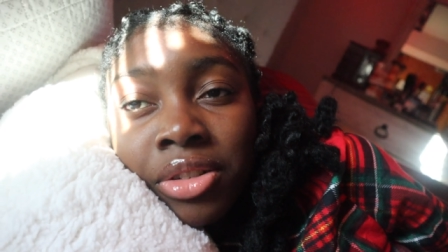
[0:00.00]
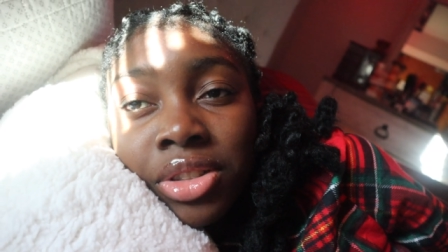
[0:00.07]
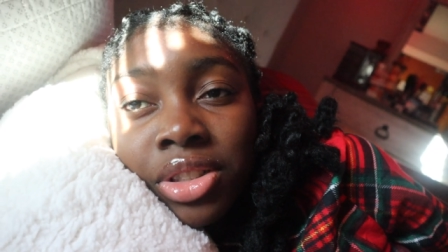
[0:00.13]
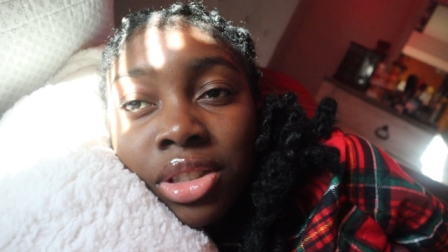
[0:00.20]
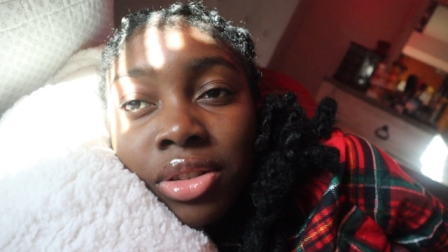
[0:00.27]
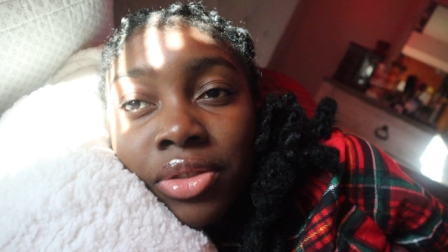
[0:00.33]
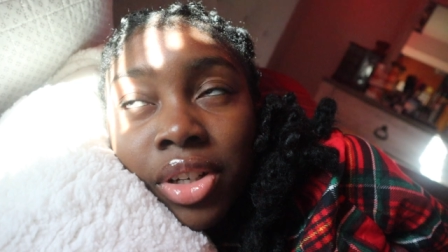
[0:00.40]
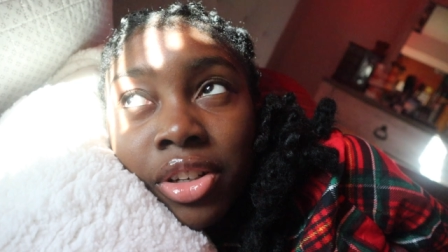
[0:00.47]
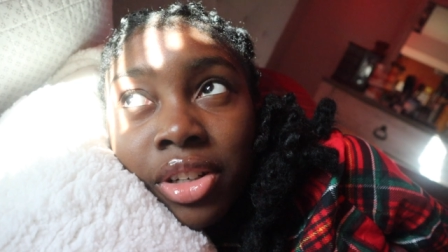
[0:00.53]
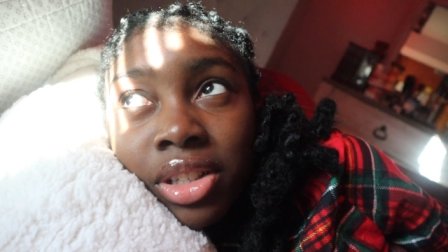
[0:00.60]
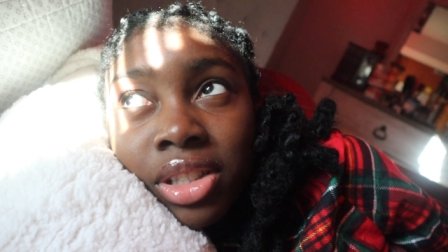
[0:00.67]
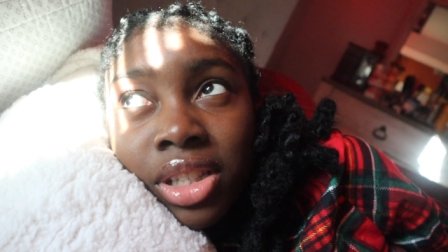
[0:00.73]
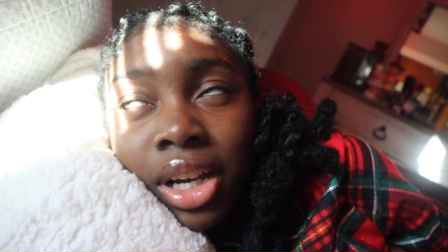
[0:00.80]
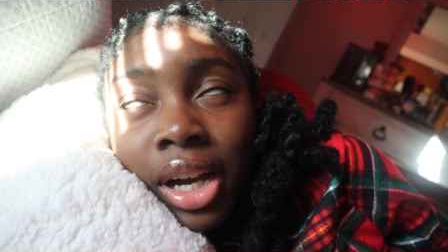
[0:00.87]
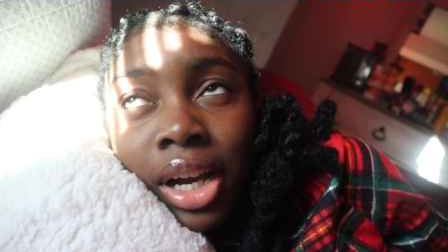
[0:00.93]
was just very
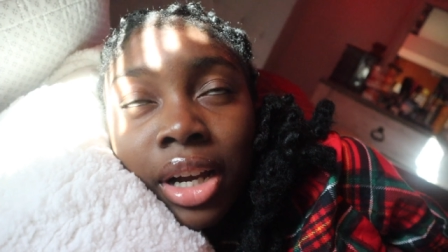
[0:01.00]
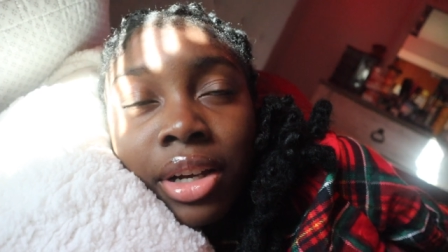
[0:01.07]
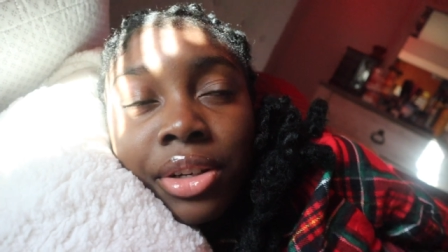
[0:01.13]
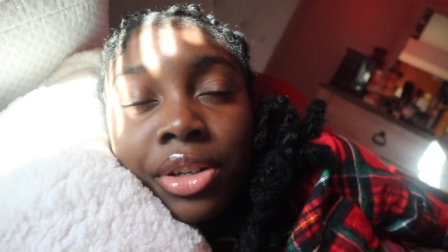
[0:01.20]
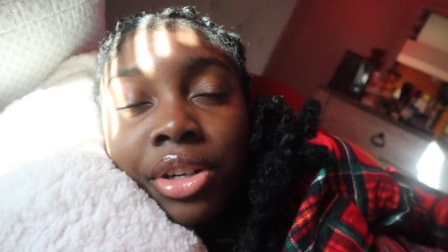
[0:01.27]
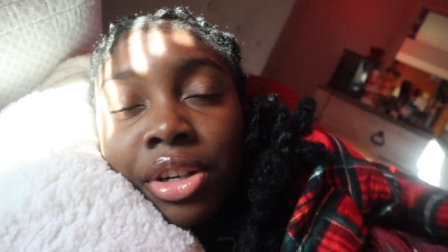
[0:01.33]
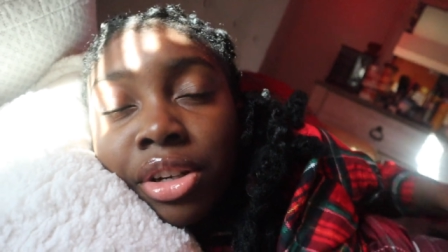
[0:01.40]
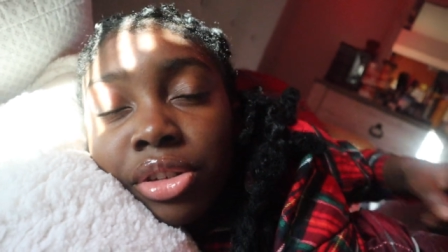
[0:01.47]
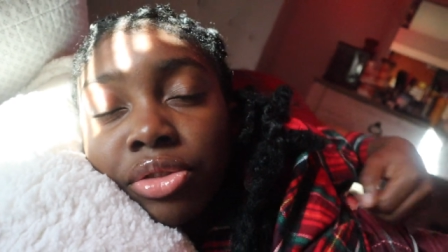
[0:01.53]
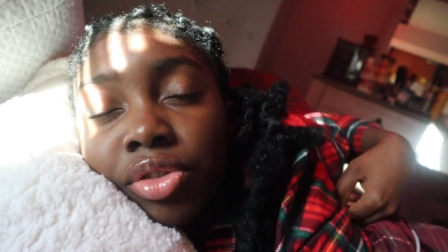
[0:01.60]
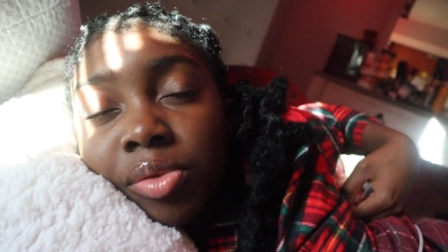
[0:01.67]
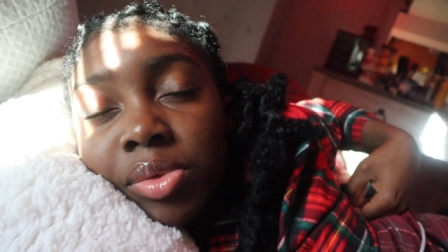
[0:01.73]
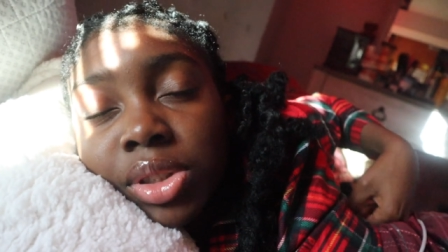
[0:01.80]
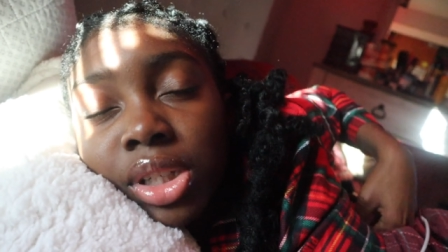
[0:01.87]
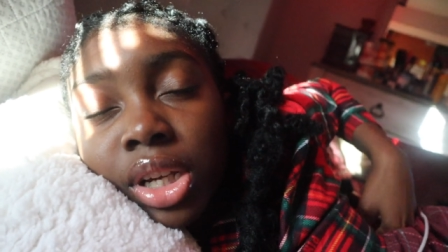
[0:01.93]
tired
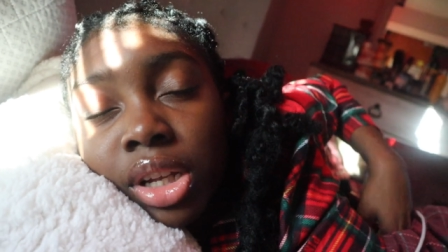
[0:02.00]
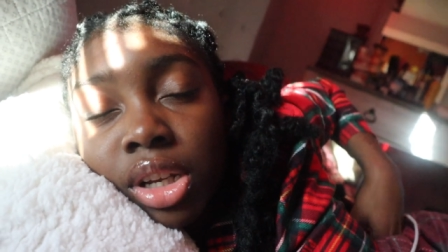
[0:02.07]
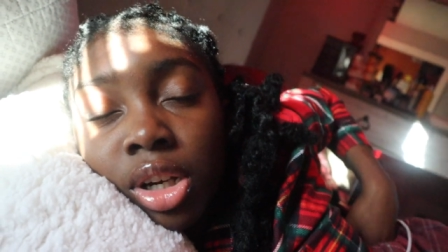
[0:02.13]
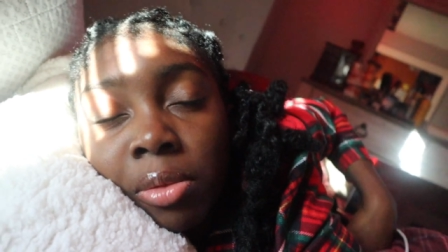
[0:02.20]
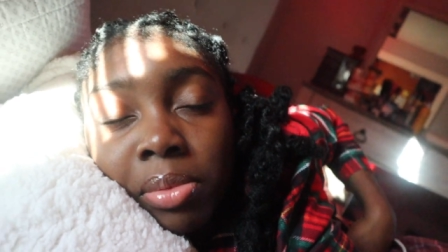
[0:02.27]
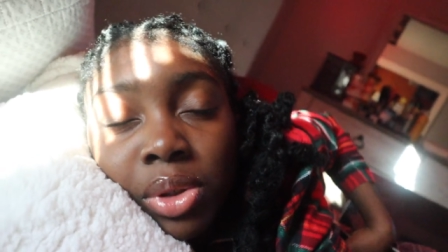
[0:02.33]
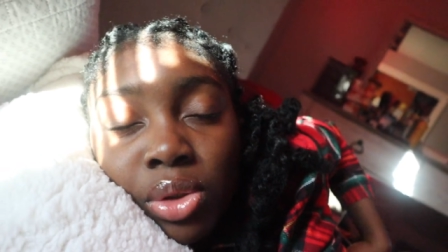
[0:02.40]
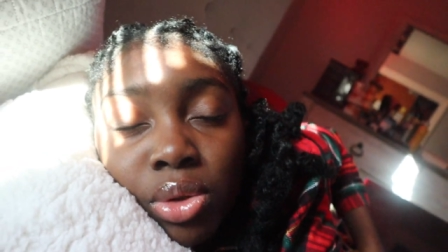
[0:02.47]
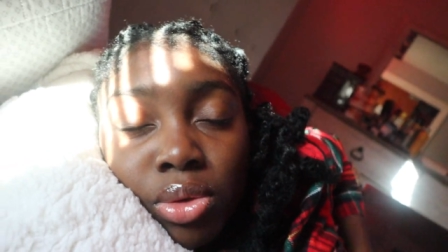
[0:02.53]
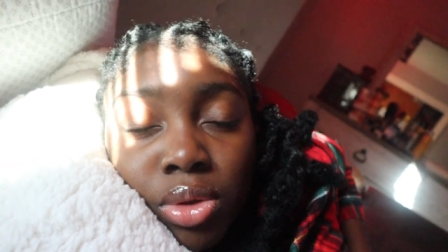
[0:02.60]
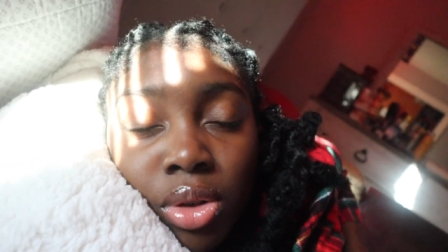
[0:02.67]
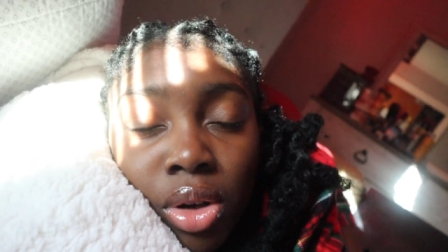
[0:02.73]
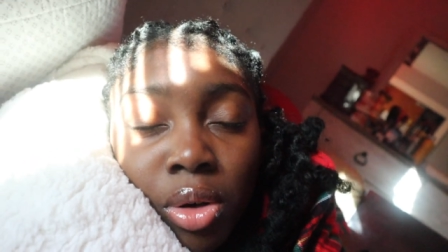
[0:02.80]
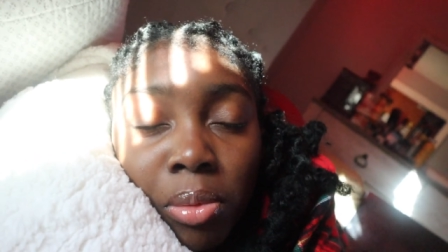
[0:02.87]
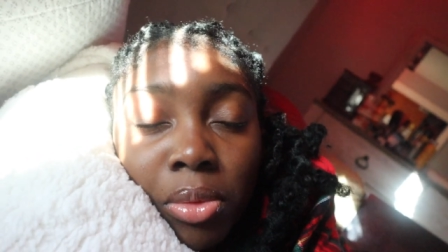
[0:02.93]
from staying up and
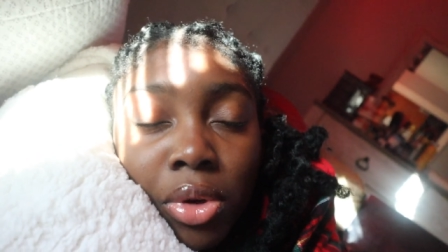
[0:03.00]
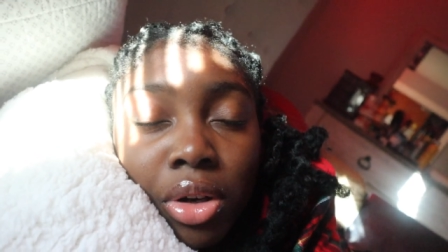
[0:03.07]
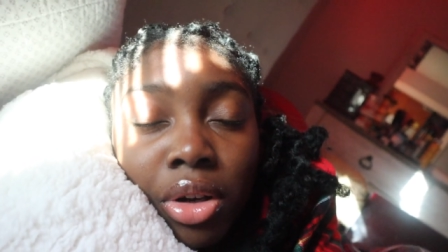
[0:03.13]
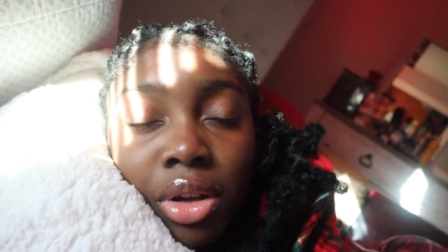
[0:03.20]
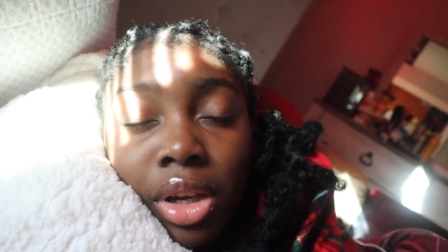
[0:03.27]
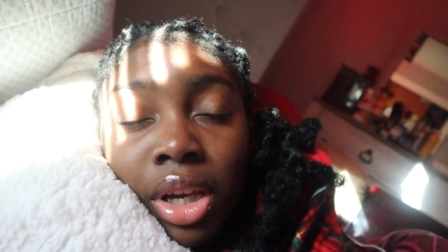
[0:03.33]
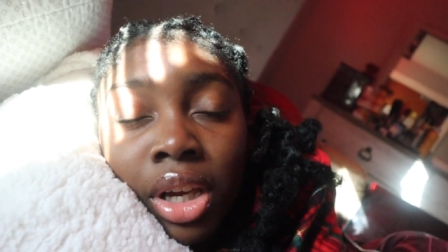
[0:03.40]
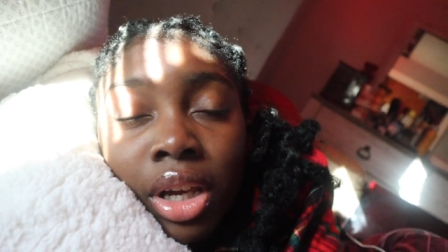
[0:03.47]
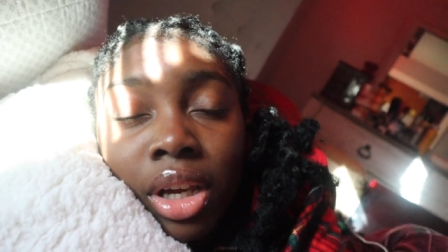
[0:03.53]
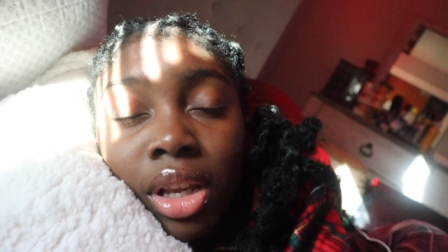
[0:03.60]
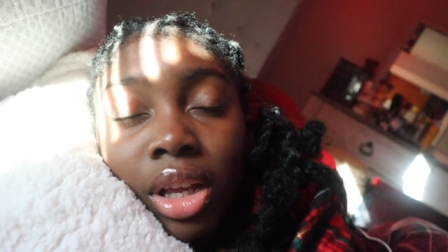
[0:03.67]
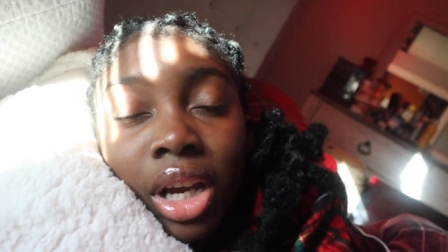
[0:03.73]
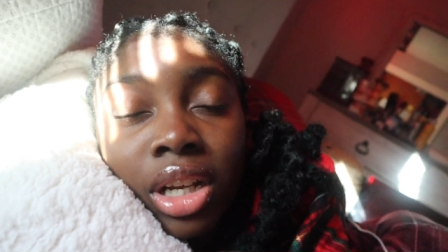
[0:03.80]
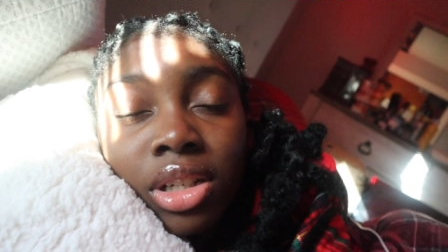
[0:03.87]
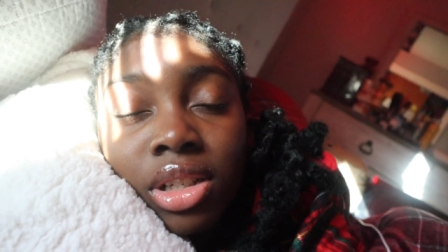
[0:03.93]
doing homework
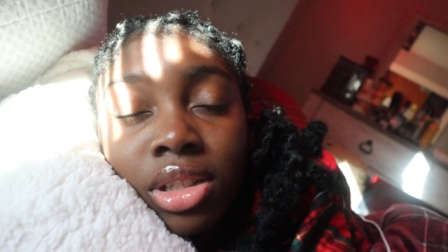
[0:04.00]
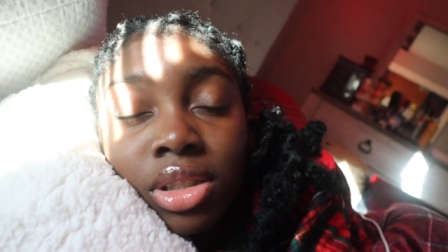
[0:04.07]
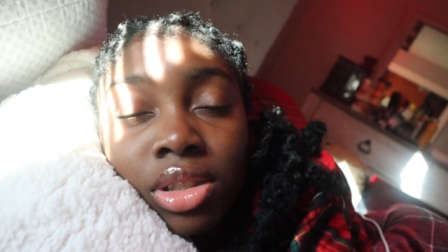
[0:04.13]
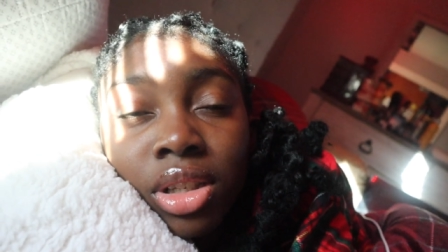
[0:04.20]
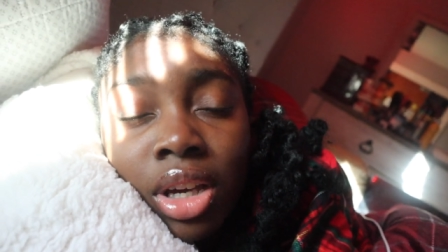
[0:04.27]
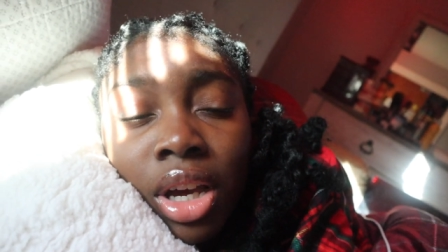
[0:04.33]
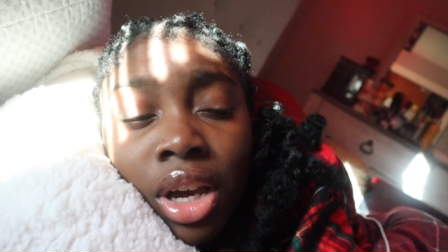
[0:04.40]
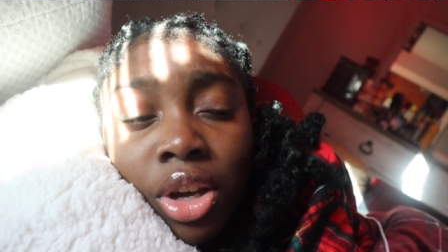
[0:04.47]
and I just